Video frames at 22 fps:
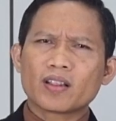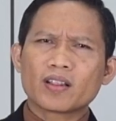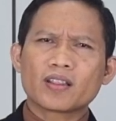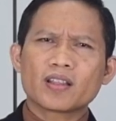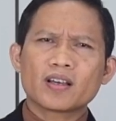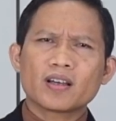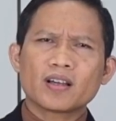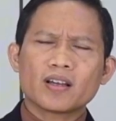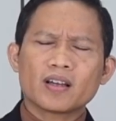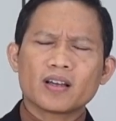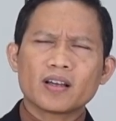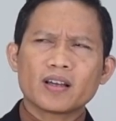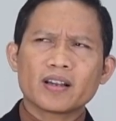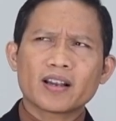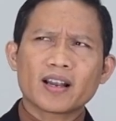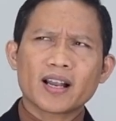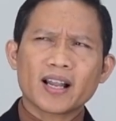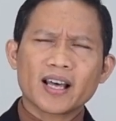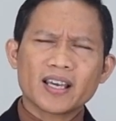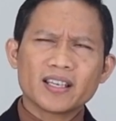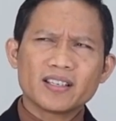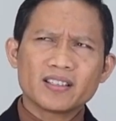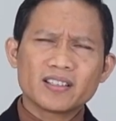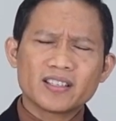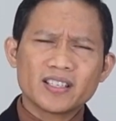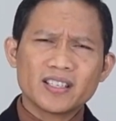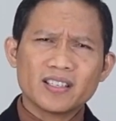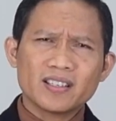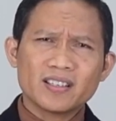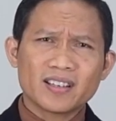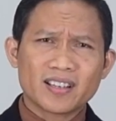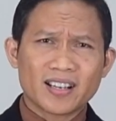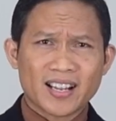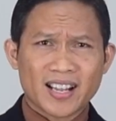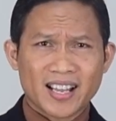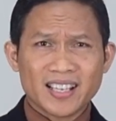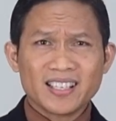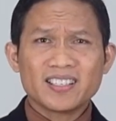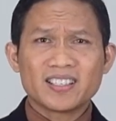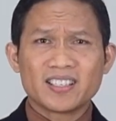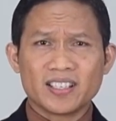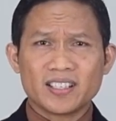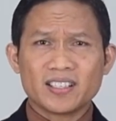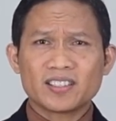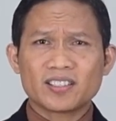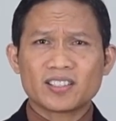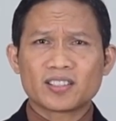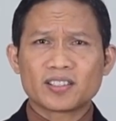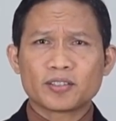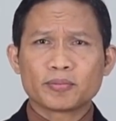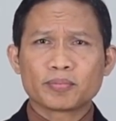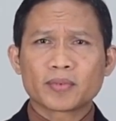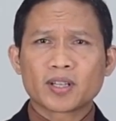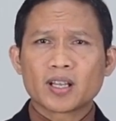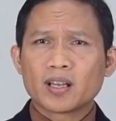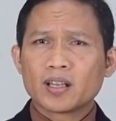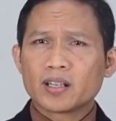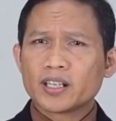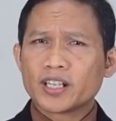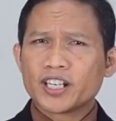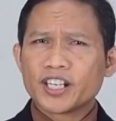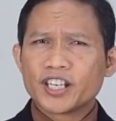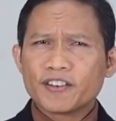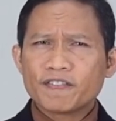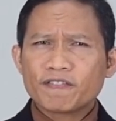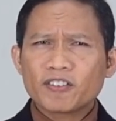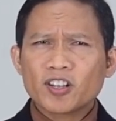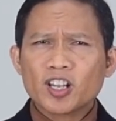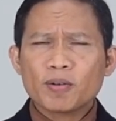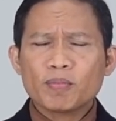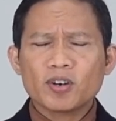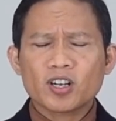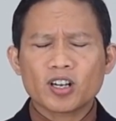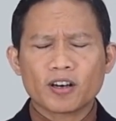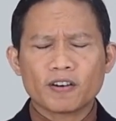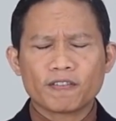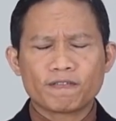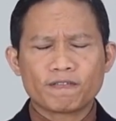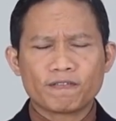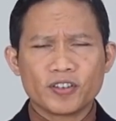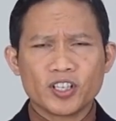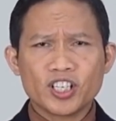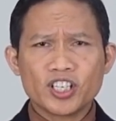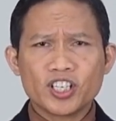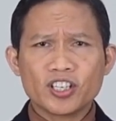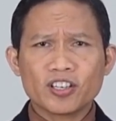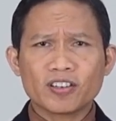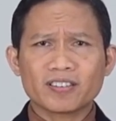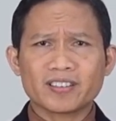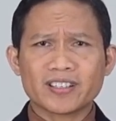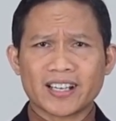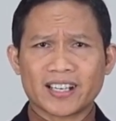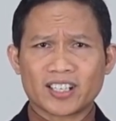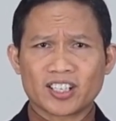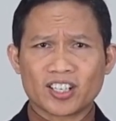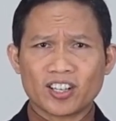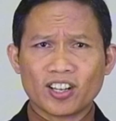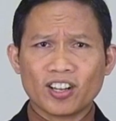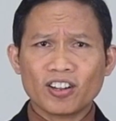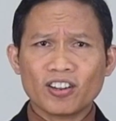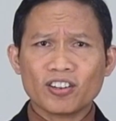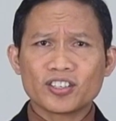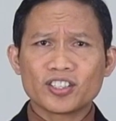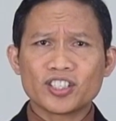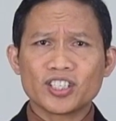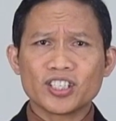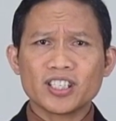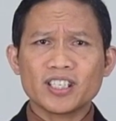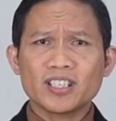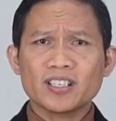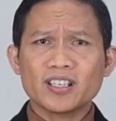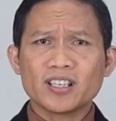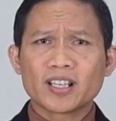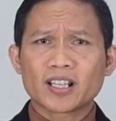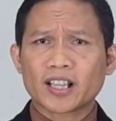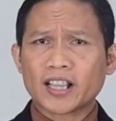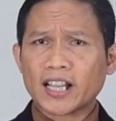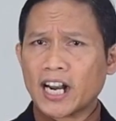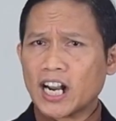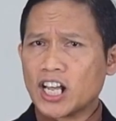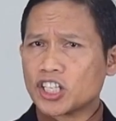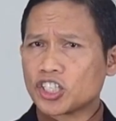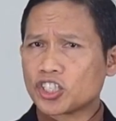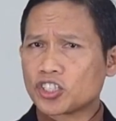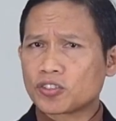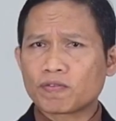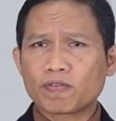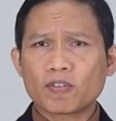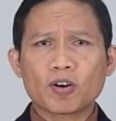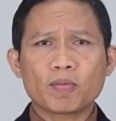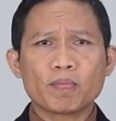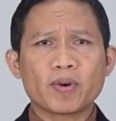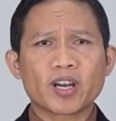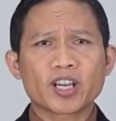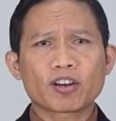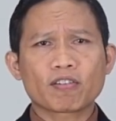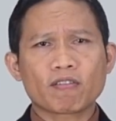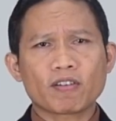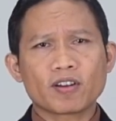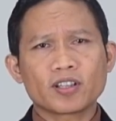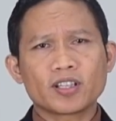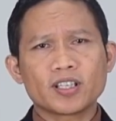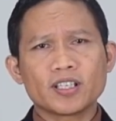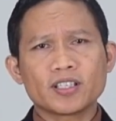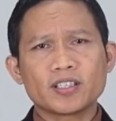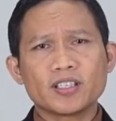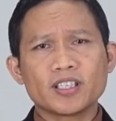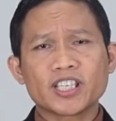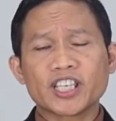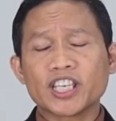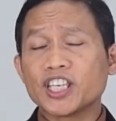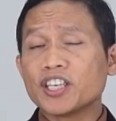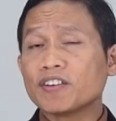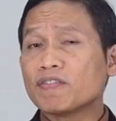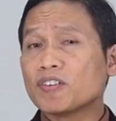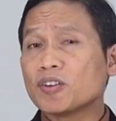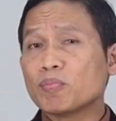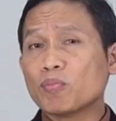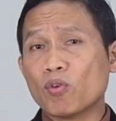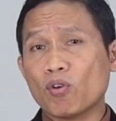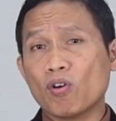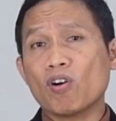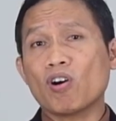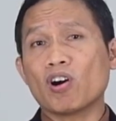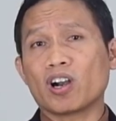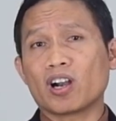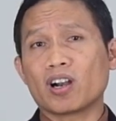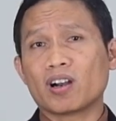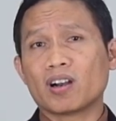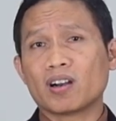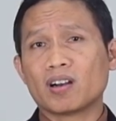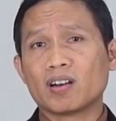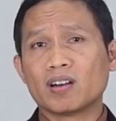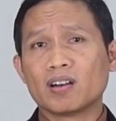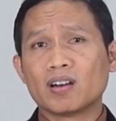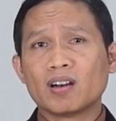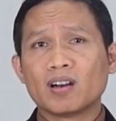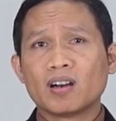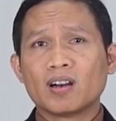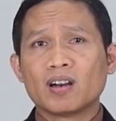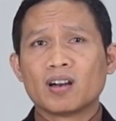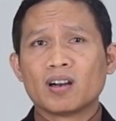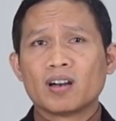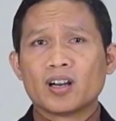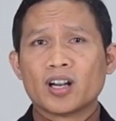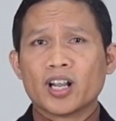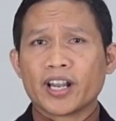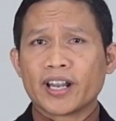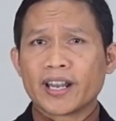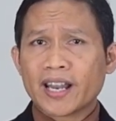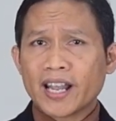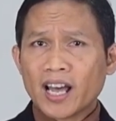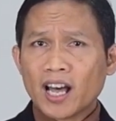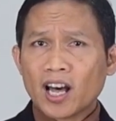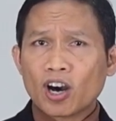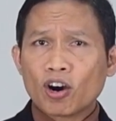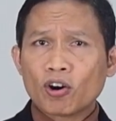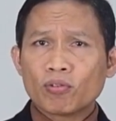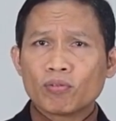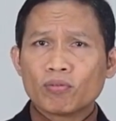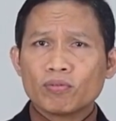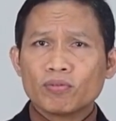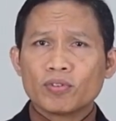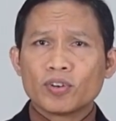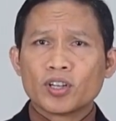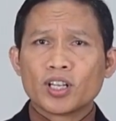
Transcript: the 1990s, the development of video technology transformed microteaching even more. Now,